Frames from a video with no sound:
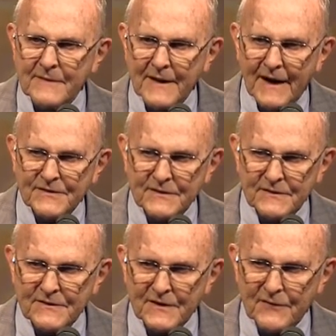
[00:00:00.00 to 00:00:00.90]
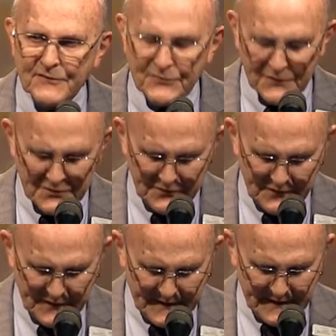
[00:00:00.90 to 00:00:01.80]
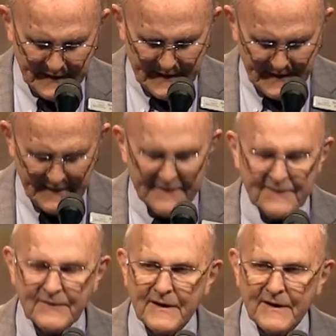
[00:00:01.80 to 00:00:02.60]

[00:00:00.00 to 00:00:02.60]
Lessons of truth and love,